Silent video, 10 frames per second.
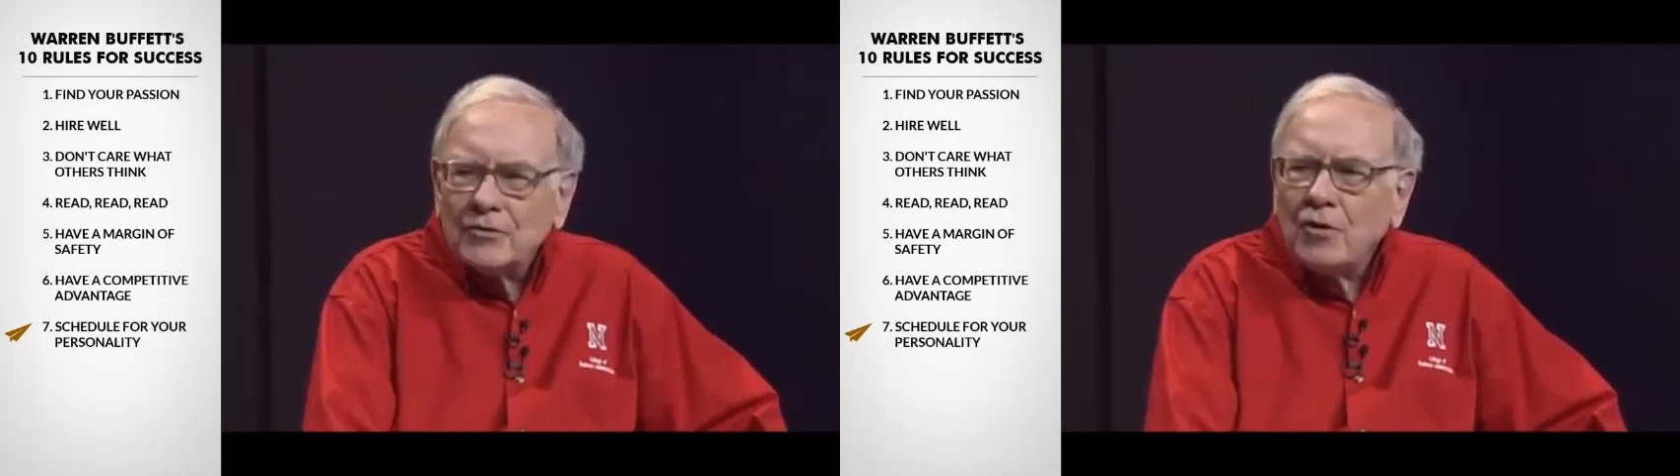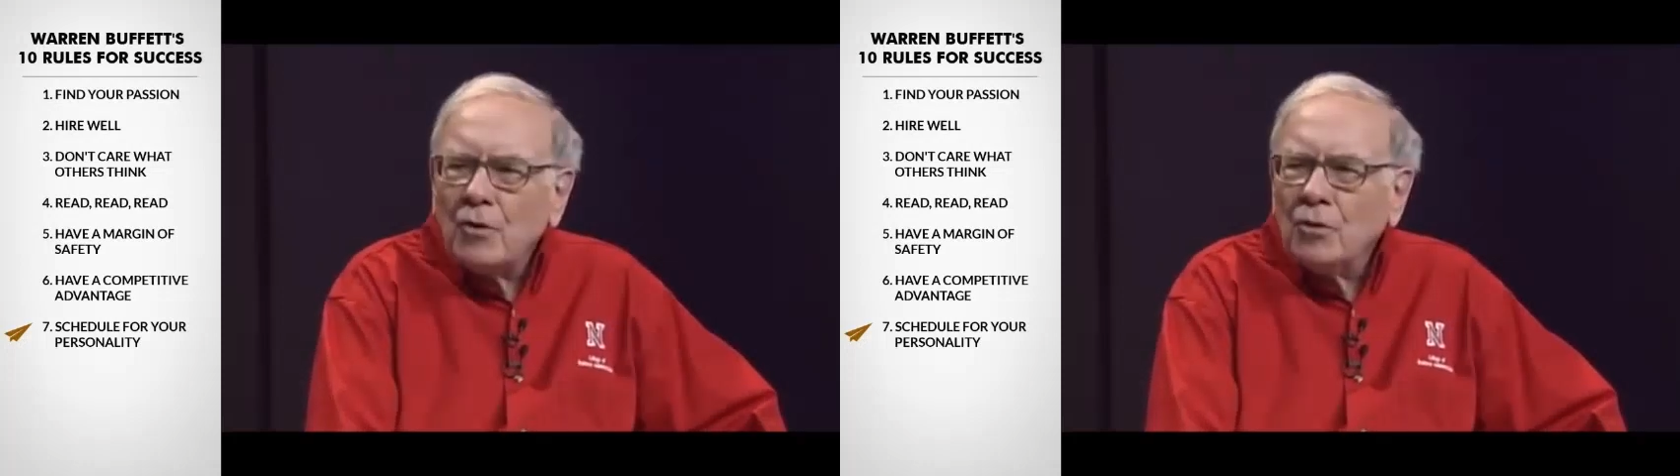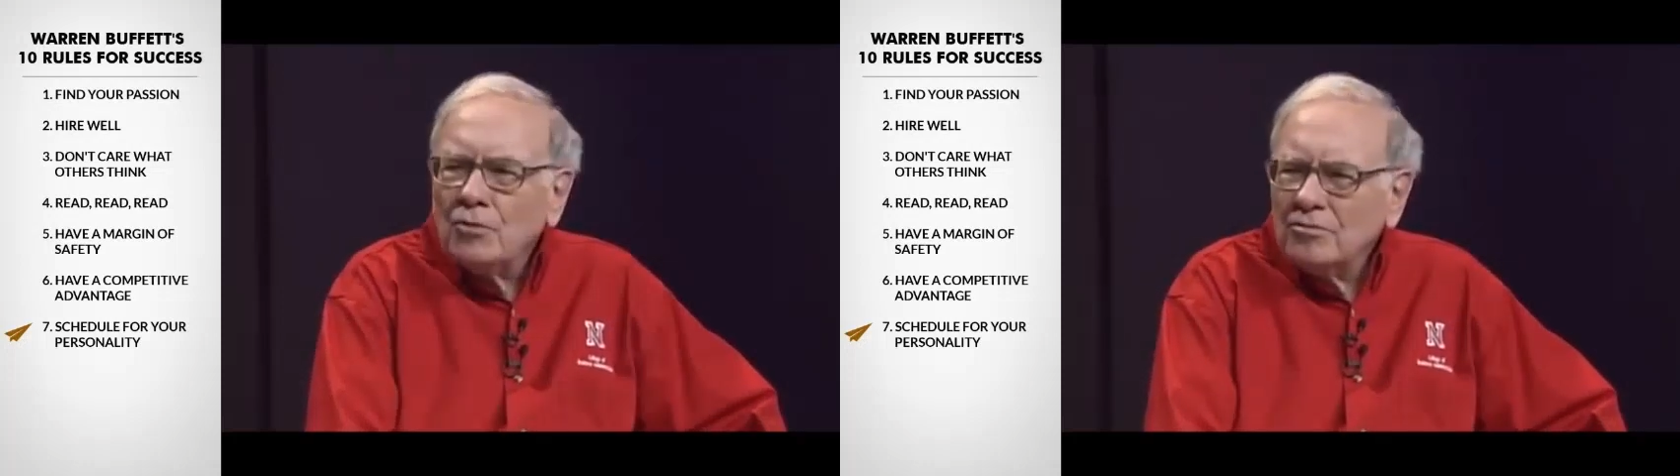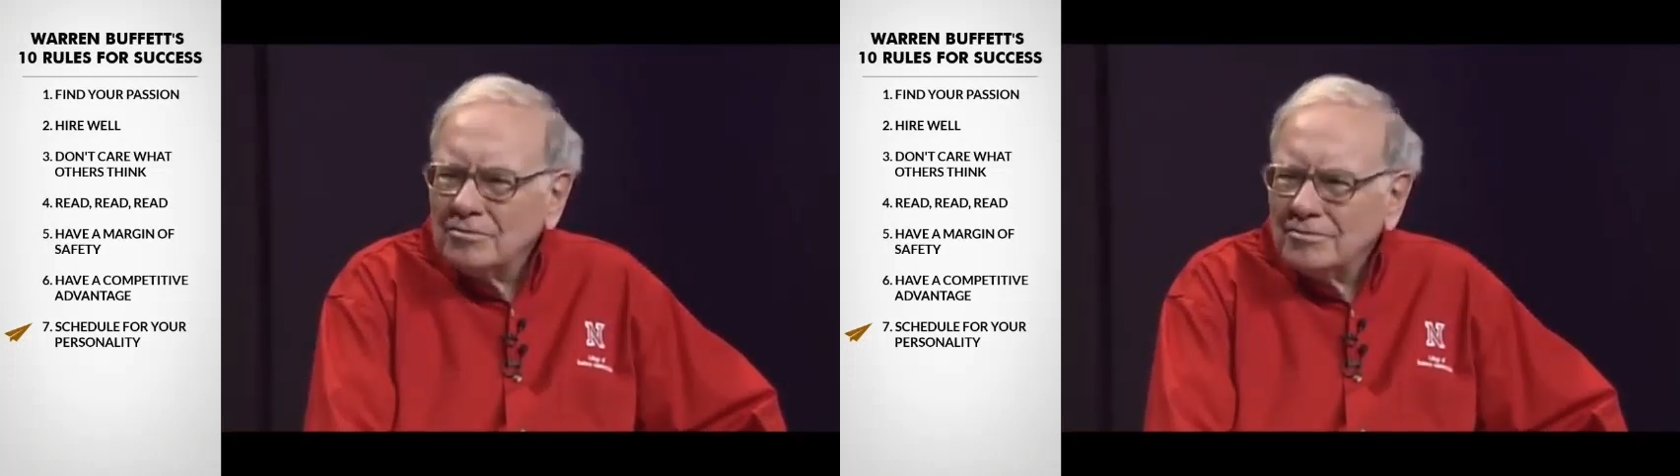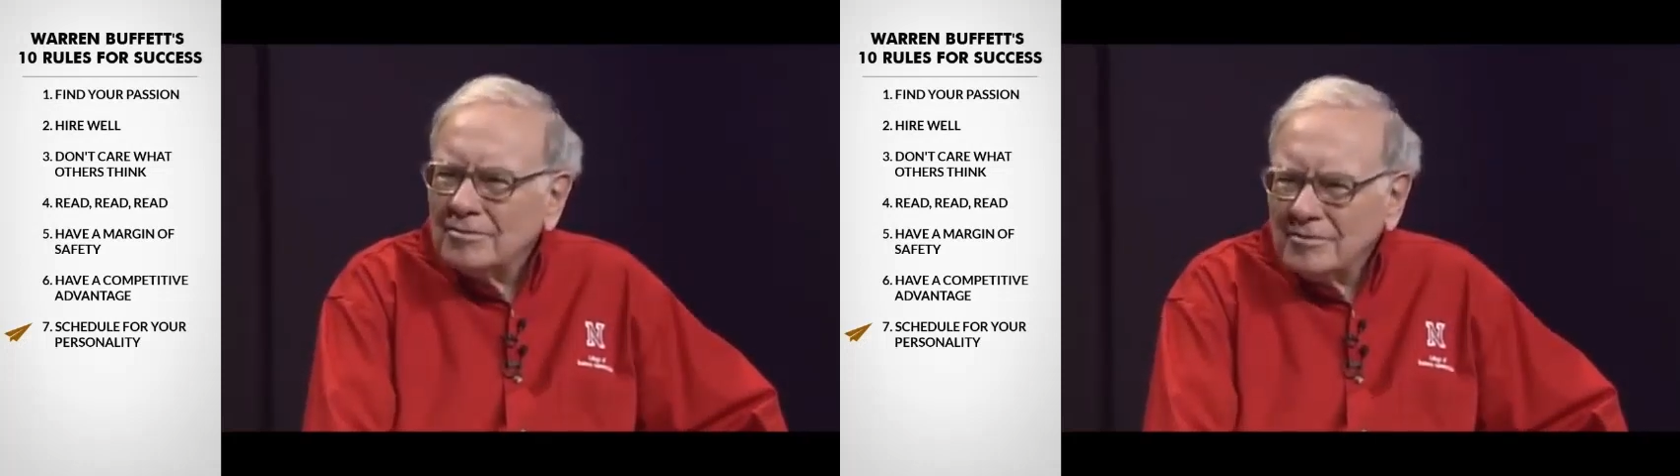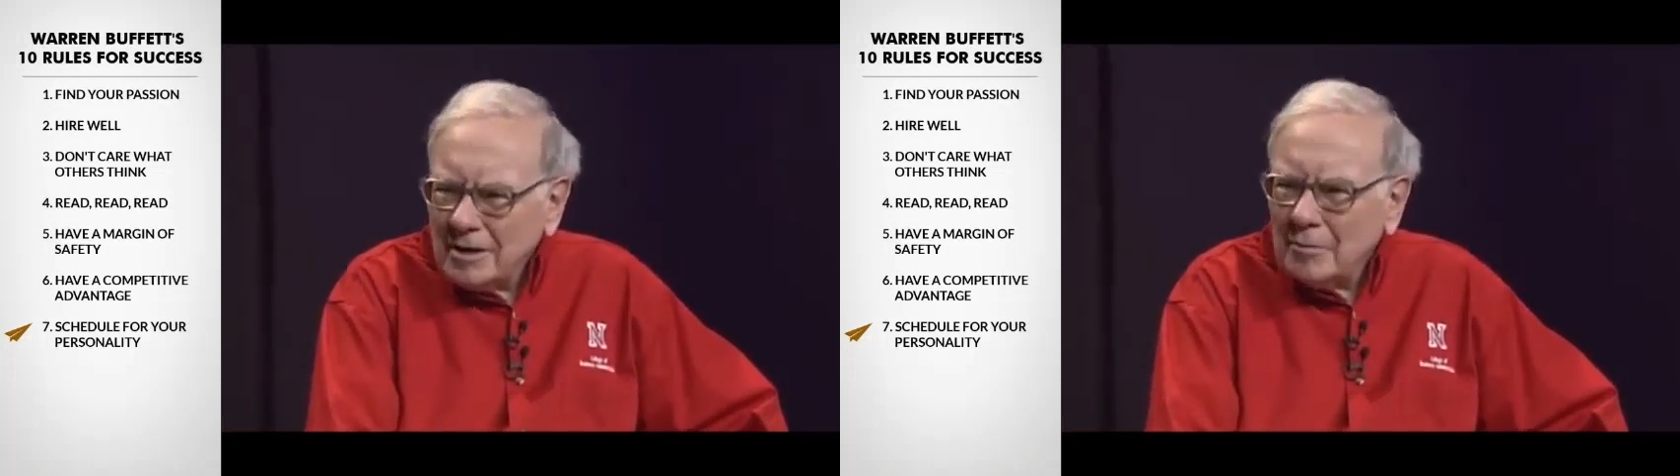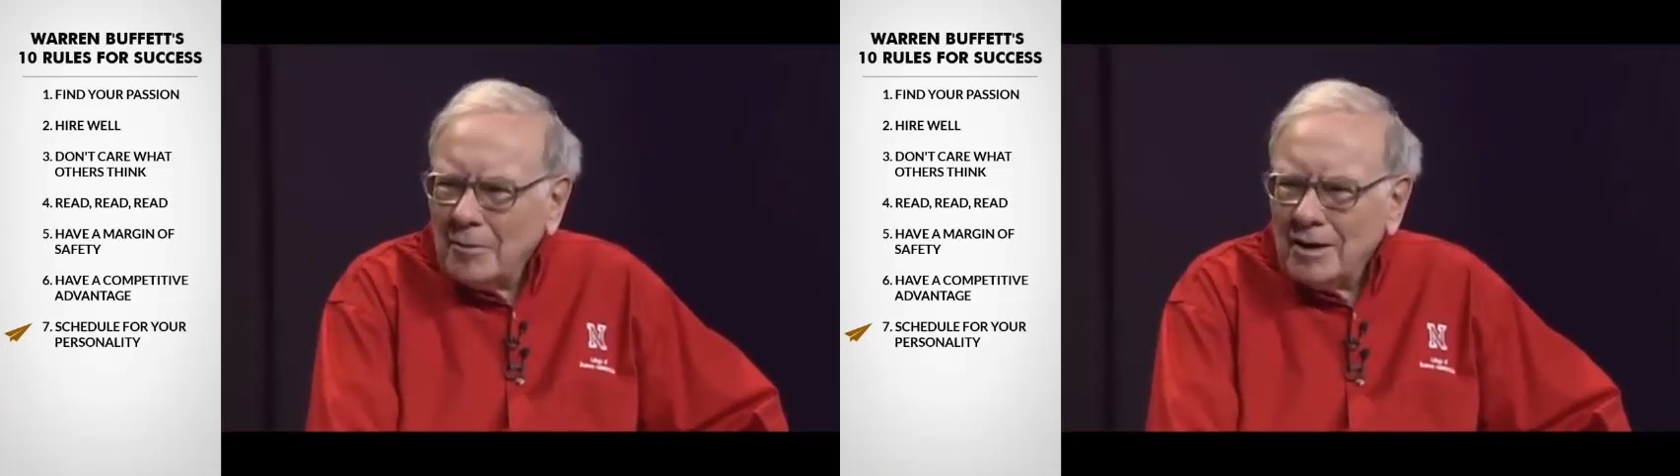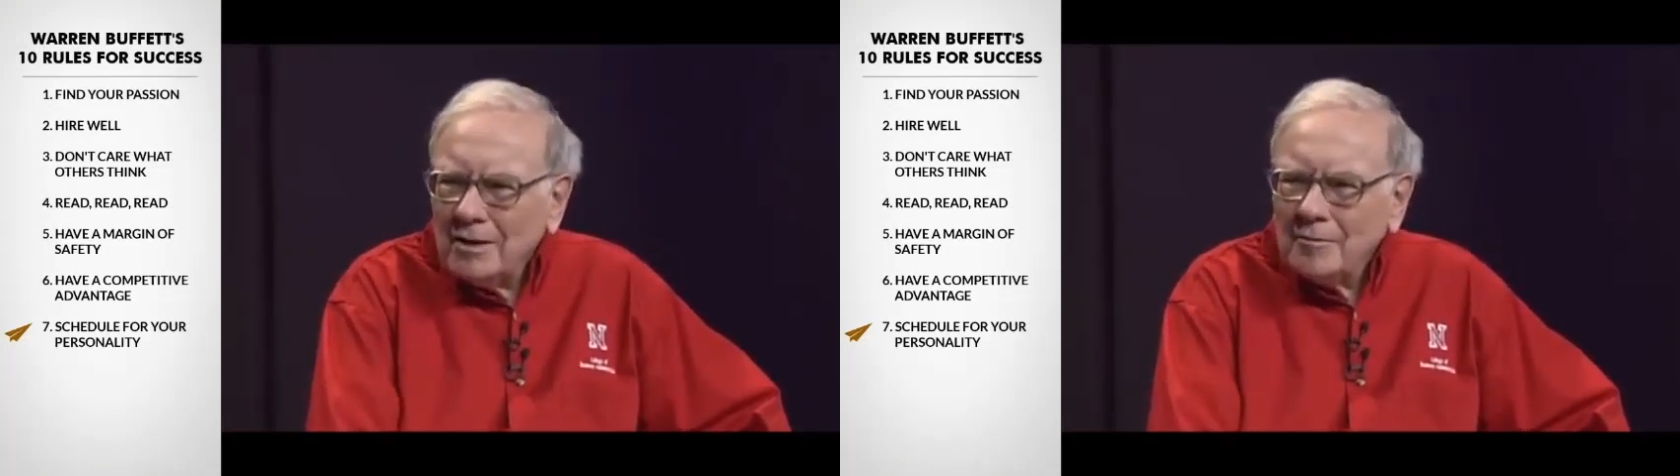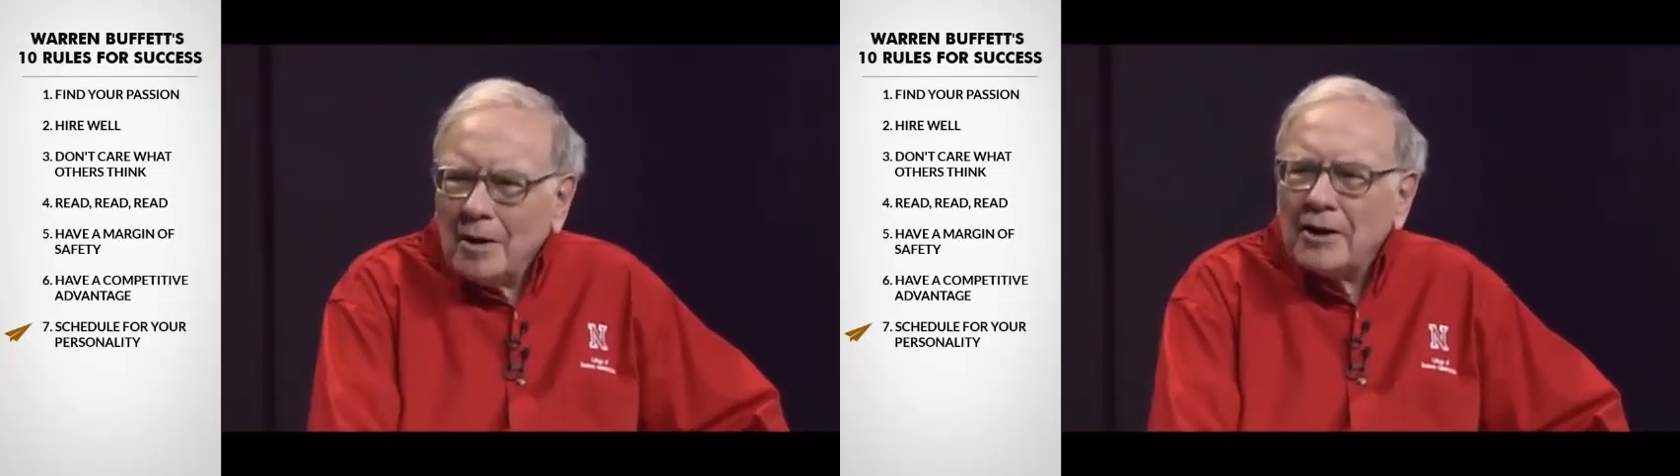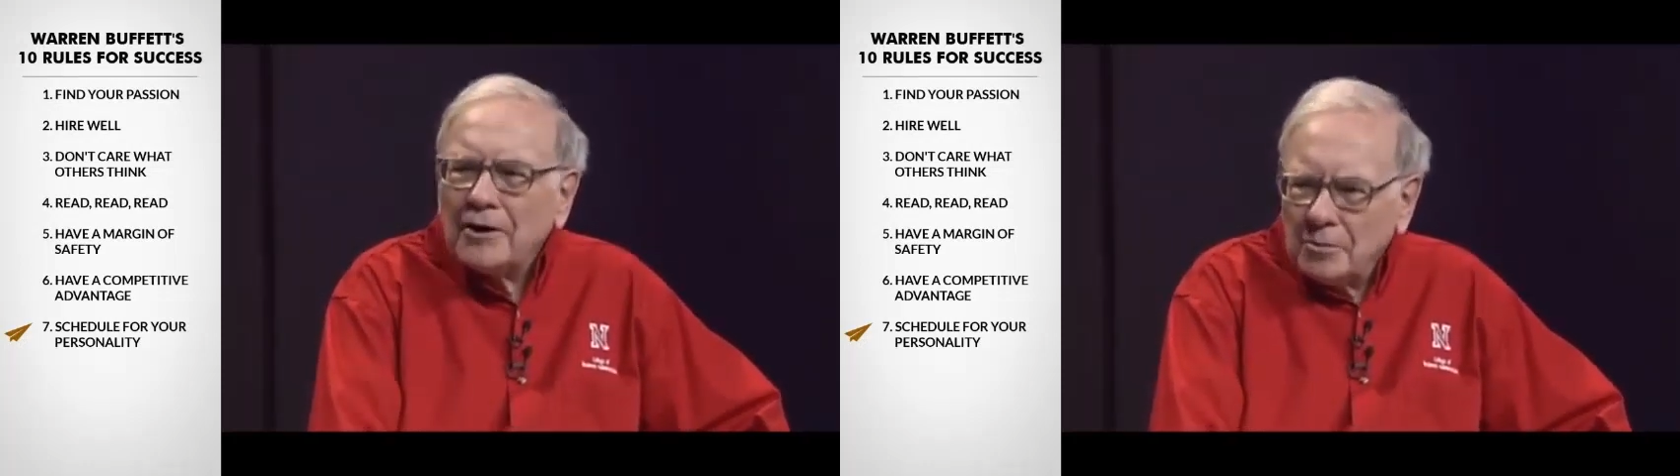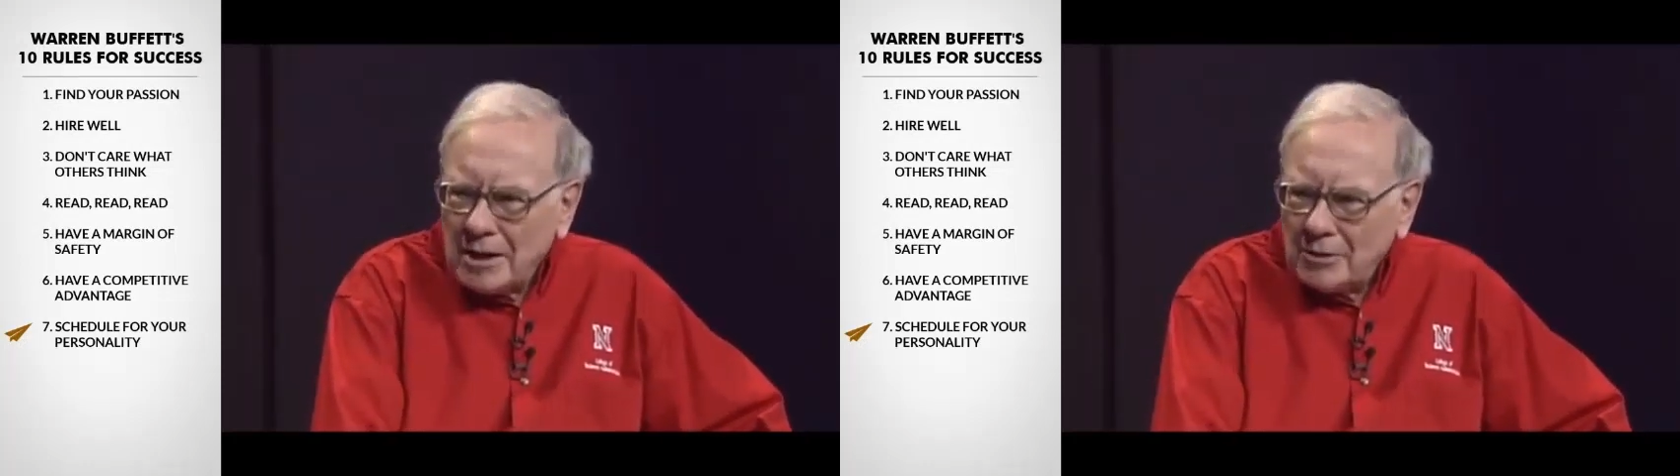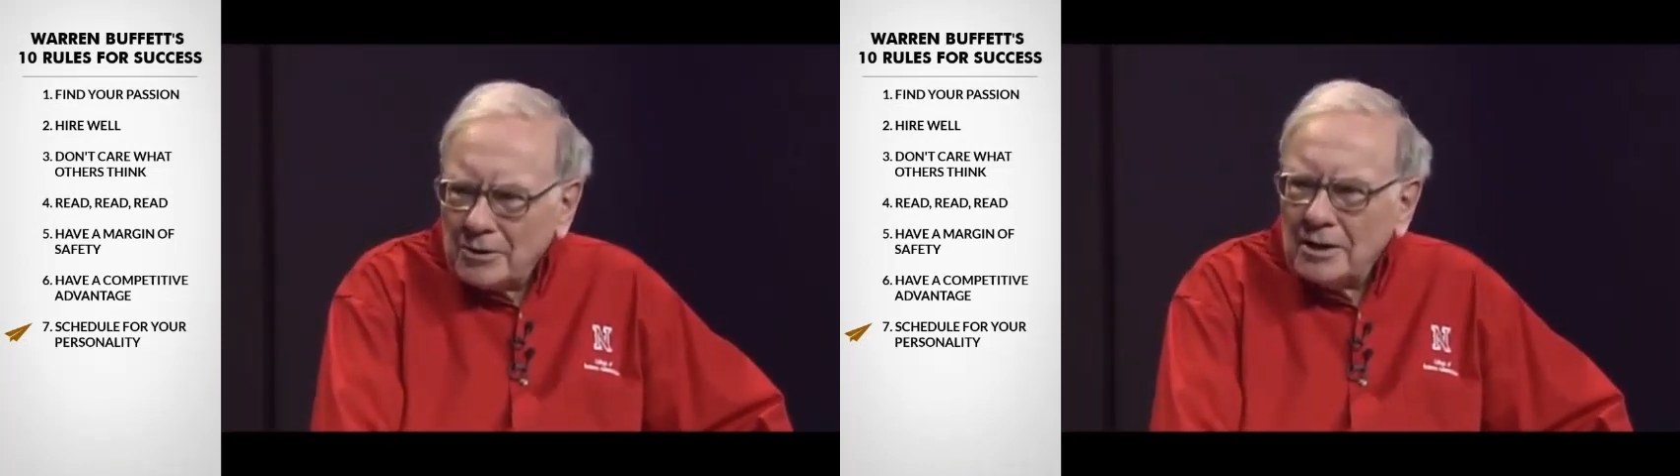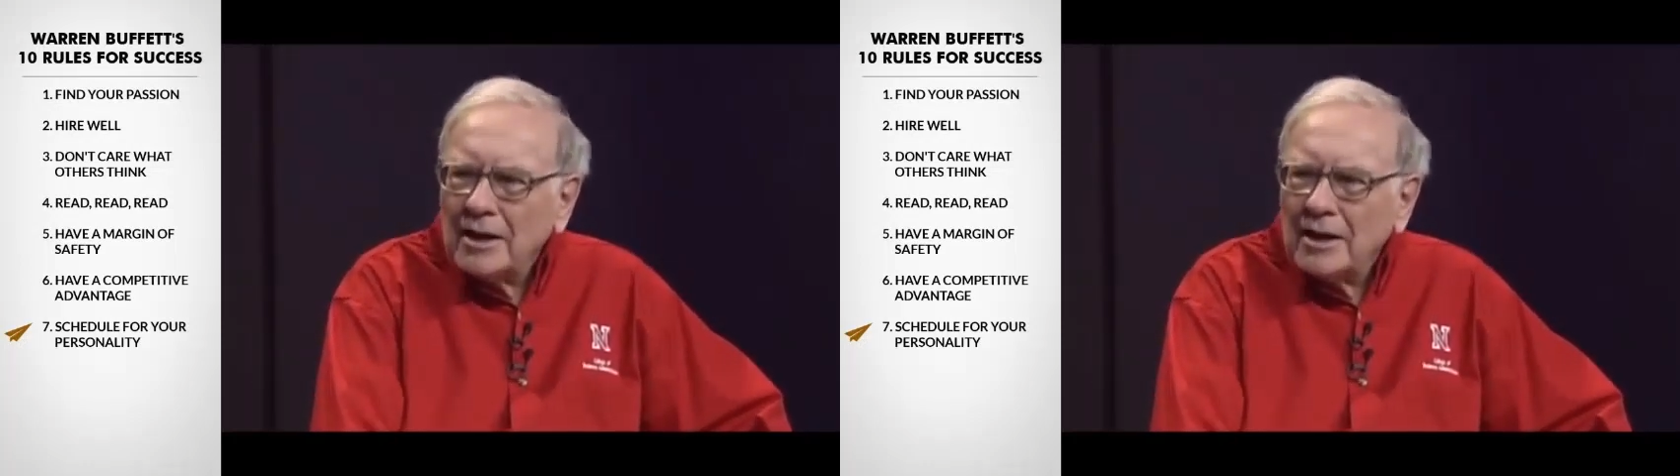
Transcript: phone a moderate amount.